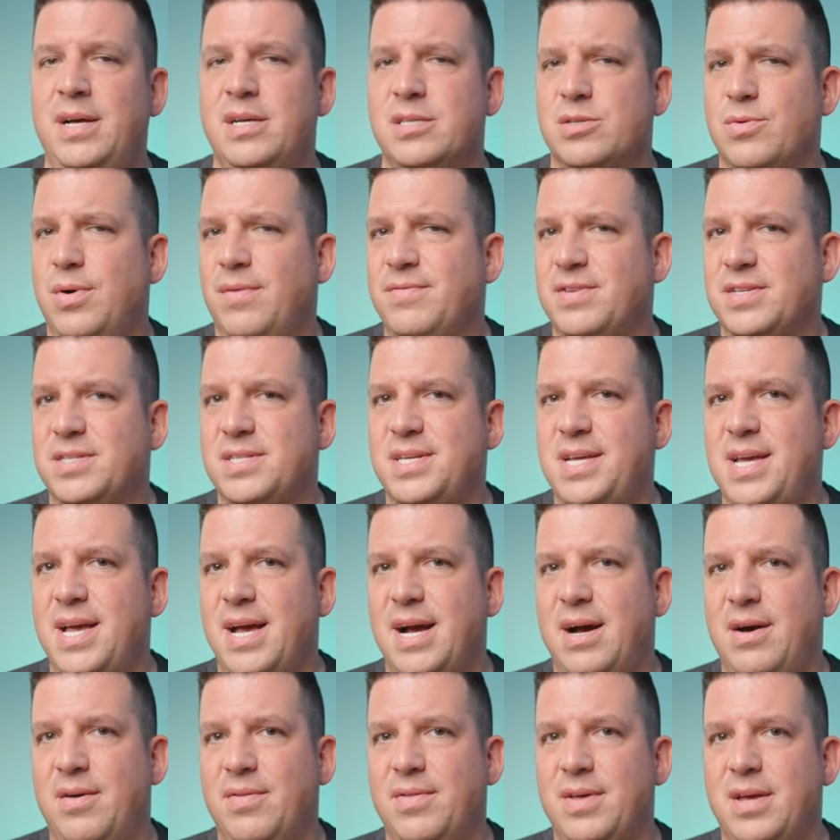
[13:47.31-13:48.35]
So we'll have to see
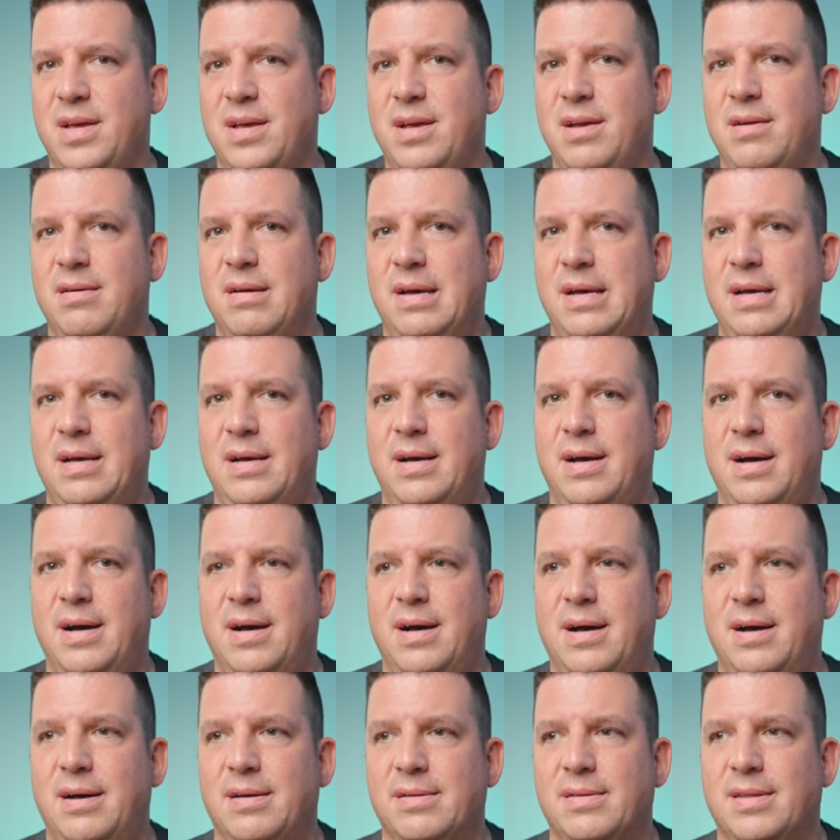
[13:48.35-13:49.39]
how the
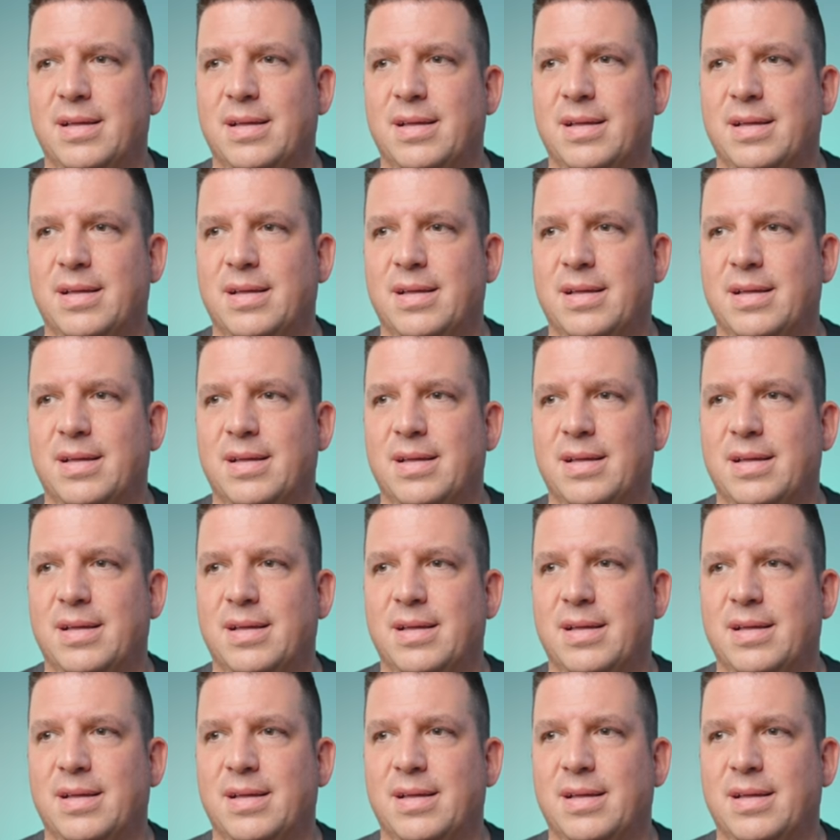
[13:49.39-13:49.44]
uh,